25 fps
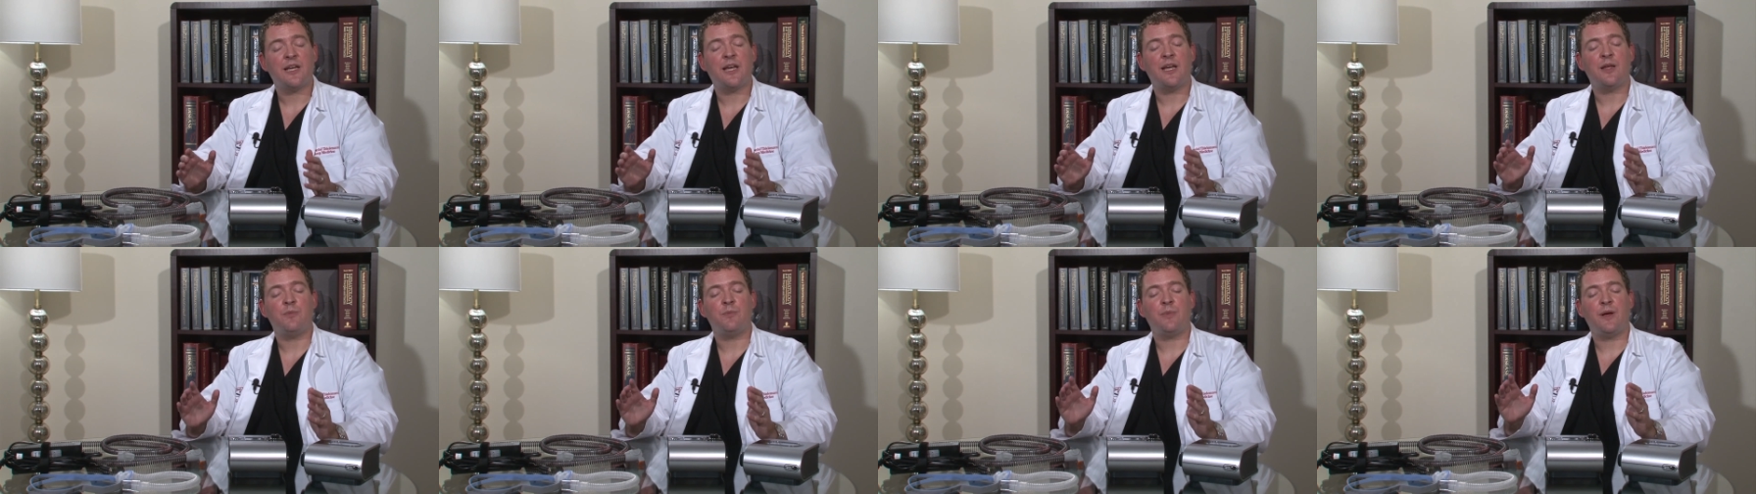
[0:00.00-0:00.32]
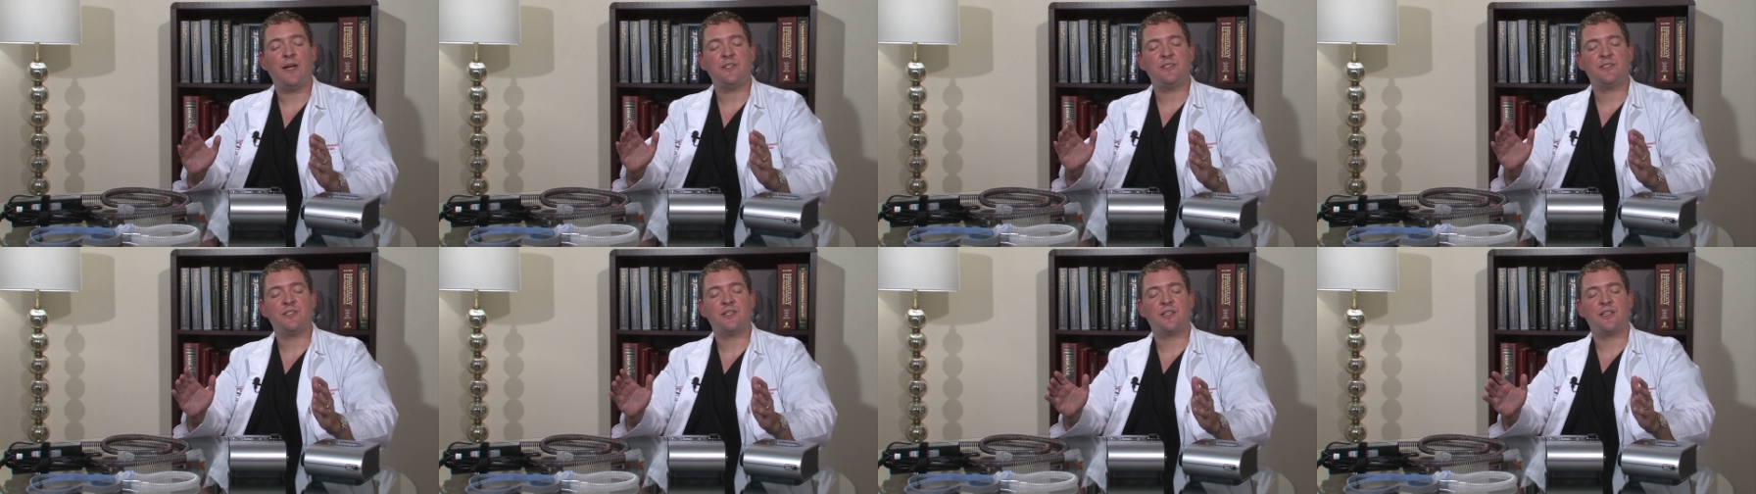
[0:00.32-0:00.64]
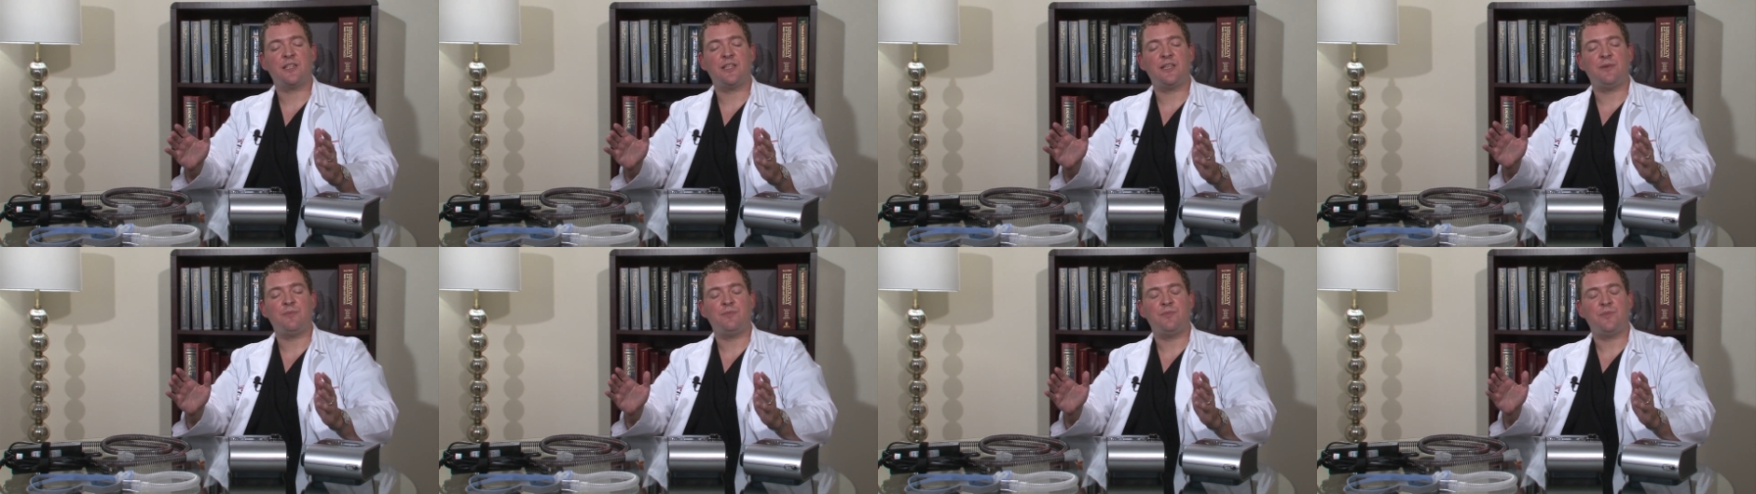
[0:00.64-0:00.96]
and
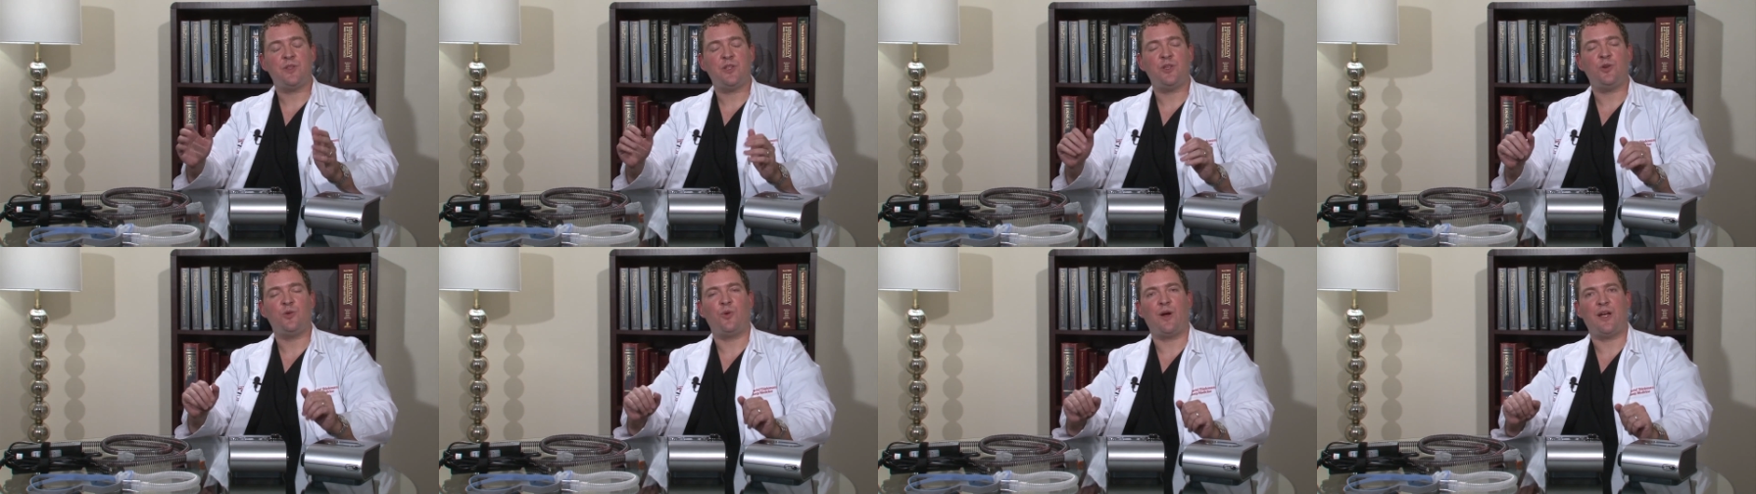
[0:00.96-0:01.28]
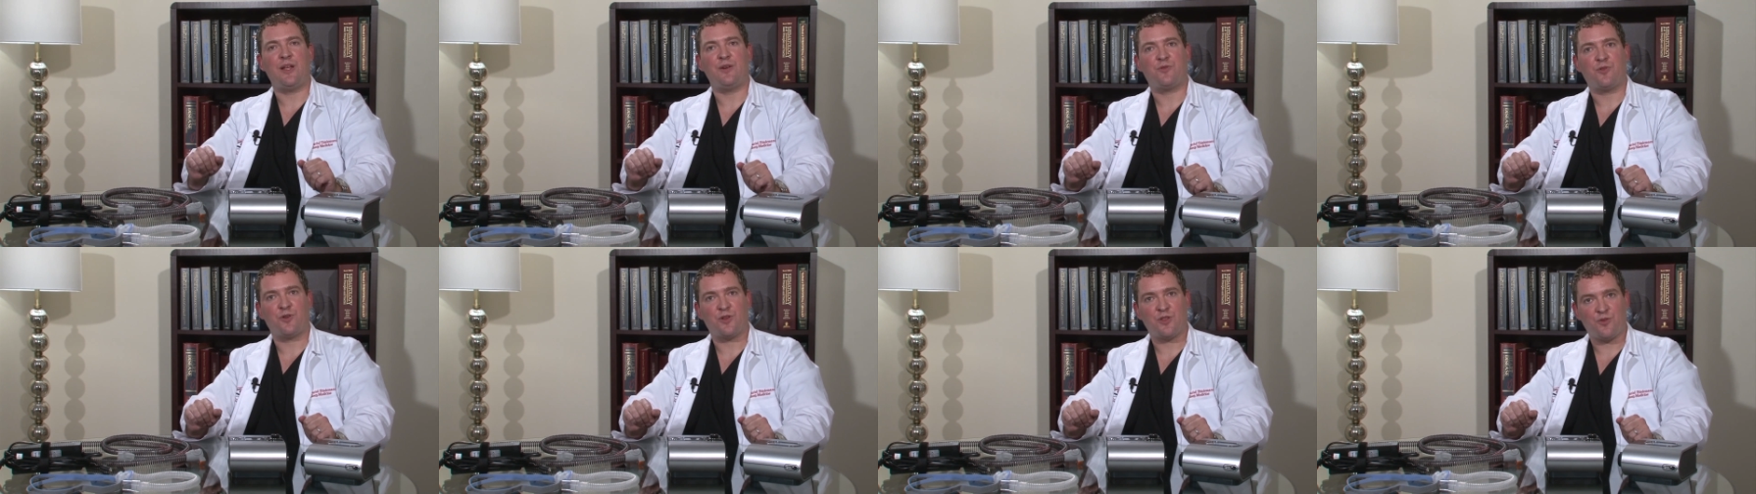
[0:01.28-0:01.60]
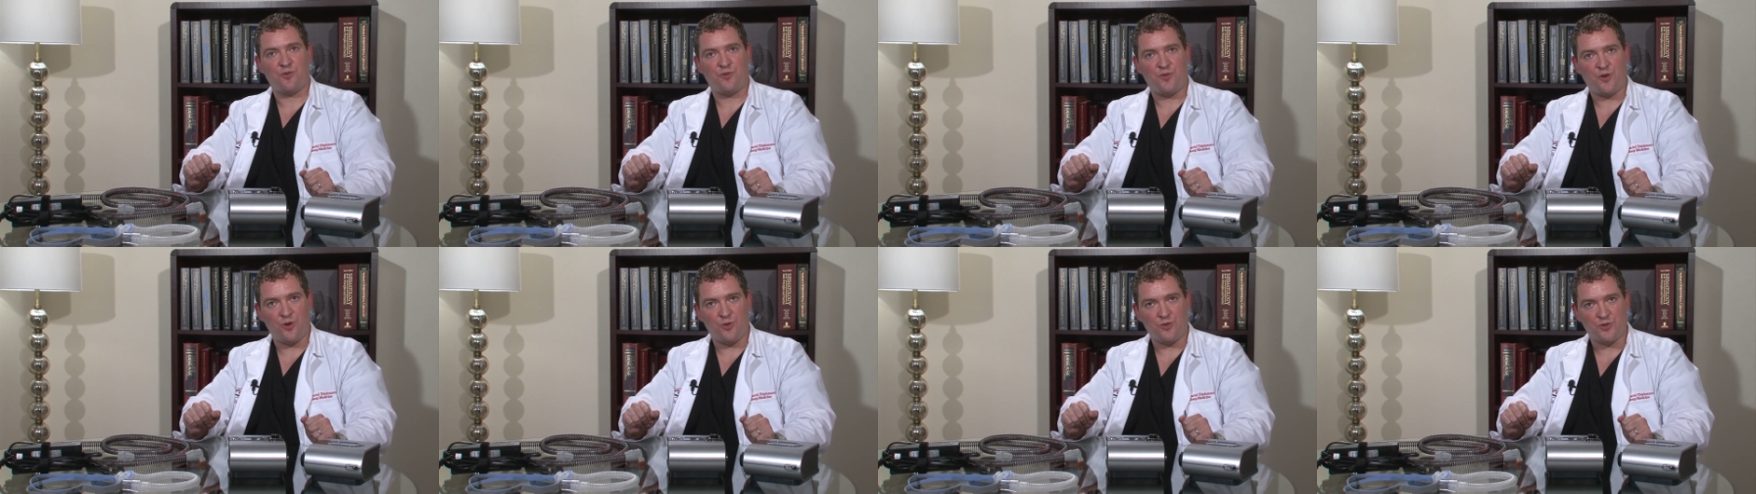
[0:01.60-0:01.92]
basically you wait for
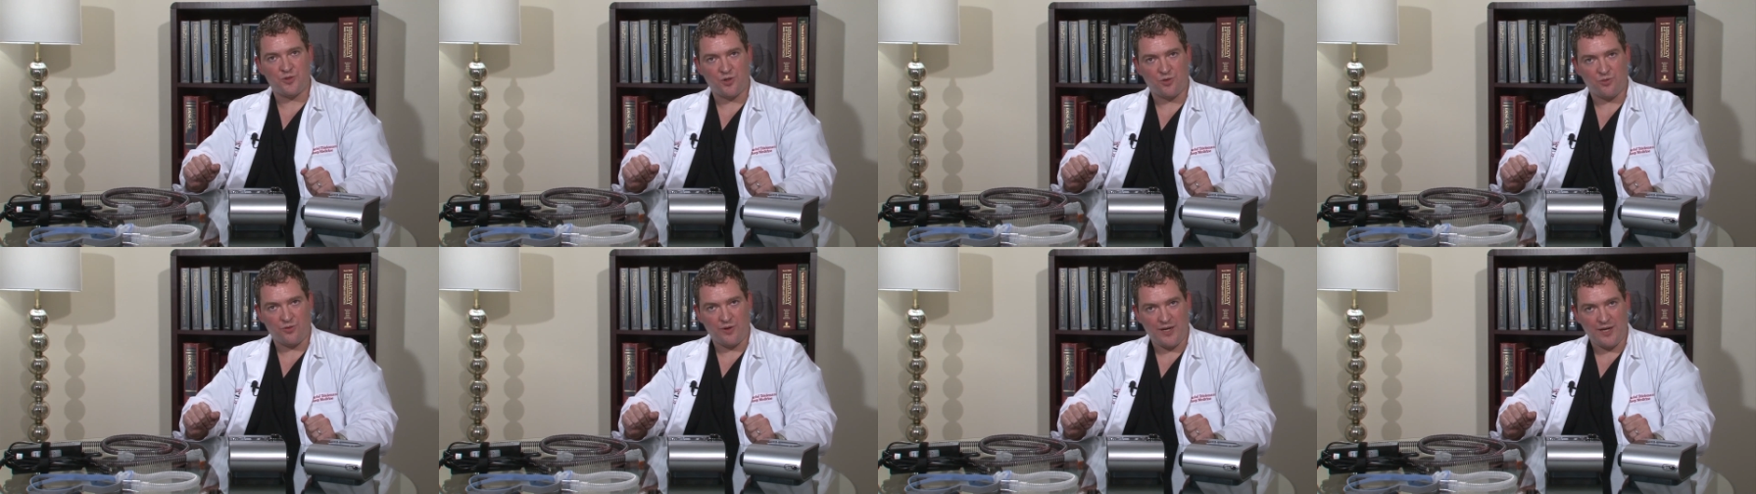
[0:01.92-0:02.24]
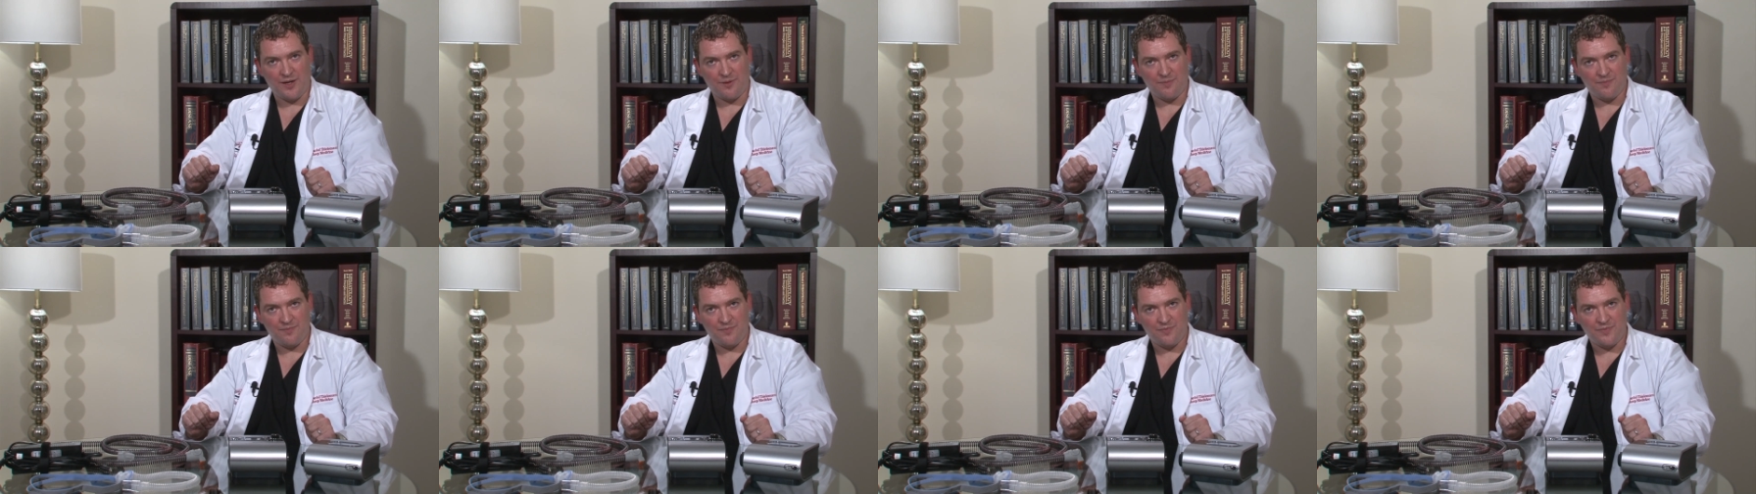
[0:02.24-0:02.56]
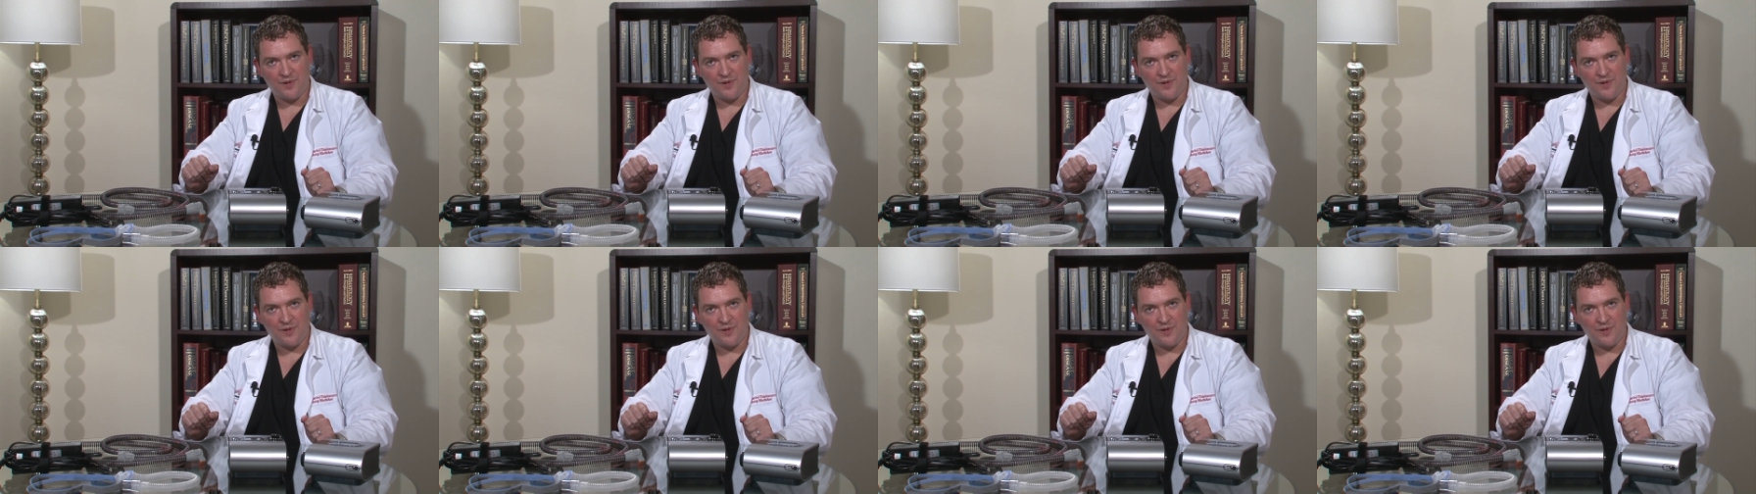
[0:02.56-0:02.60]
the phone to ring.